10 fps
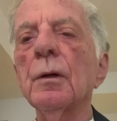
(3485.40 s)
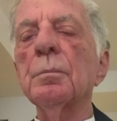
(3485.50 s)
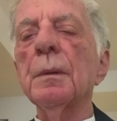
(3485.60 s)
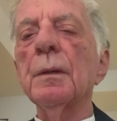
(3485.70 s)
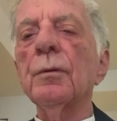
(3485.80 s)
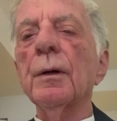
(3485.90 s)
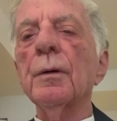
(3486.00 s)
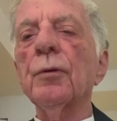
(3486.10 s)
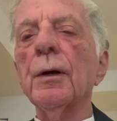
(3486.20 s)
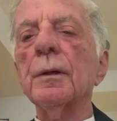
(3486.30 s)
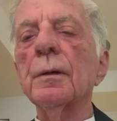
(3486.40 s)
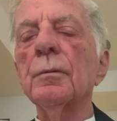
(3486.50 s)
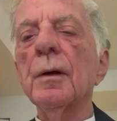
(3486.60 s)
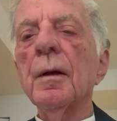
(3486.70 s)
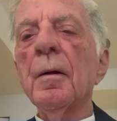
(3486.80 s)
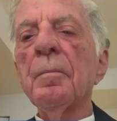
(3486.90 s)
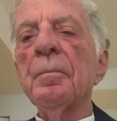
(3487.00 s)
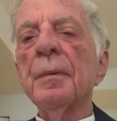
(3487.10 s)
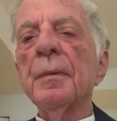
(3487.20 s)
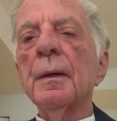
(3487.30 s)
have not been very effective
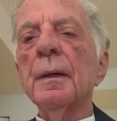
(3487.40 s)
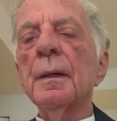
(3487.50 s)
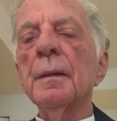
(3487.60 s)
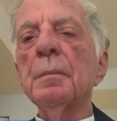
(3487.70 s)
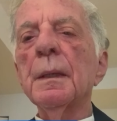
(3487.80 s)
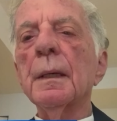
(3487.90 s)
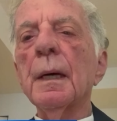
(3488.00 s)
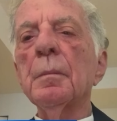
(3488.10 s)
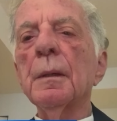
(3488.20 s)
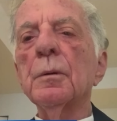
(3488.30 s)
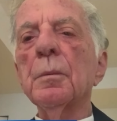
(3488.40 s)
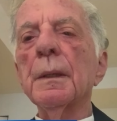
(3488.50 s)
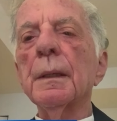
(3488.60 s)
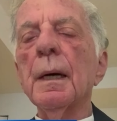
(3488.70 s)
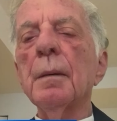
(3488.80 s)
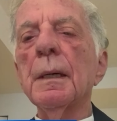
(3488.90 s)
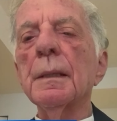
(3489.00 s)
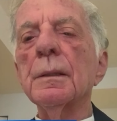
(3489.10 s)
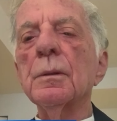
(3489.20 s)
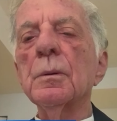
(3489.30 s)
in being able to bring
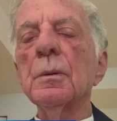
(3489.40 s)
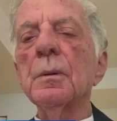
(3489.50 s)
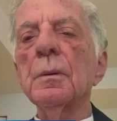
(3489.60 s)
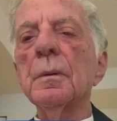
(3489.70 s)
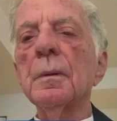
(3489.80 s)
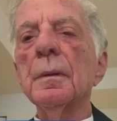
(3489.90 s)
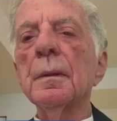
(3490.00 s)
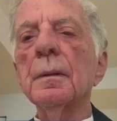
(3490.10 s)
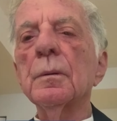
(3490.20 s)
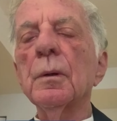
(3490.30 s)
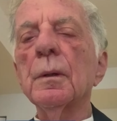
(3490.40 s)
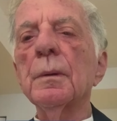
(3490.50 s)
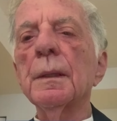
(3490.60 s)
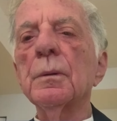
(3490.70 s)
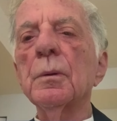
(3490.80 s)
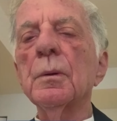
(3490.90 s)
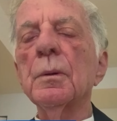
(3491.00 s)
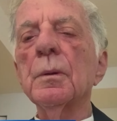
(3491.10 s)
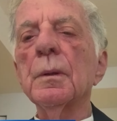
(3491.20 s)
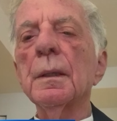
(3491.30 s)
Hamas to agree to
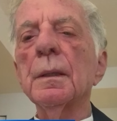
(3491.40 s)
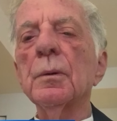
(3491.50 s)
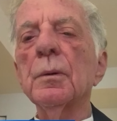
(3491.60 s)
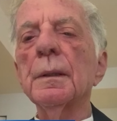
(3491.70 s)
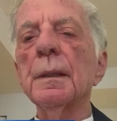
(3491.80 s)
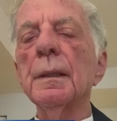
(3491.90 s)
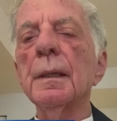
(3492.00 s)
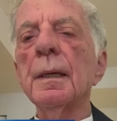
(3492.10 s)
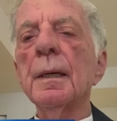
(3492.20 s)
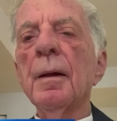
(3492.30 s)
a deal.